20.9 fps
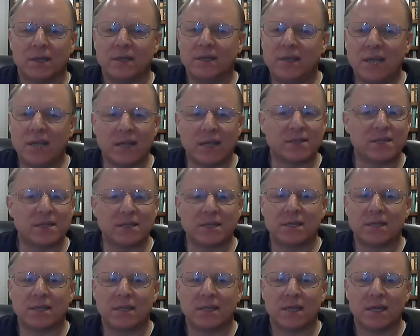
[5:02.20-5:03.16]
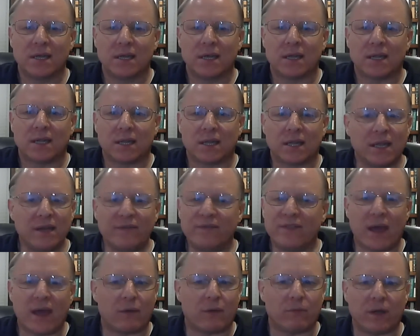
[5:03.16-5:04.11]
doesn't live
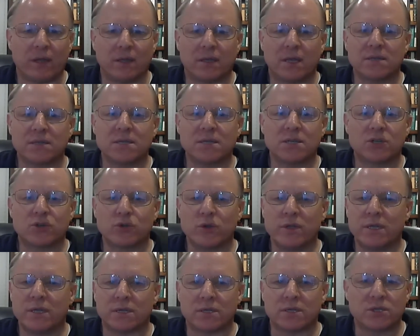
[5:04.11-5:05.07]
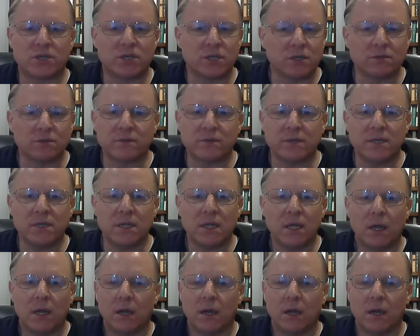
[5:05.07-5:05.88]
that way, doesn't treat his children,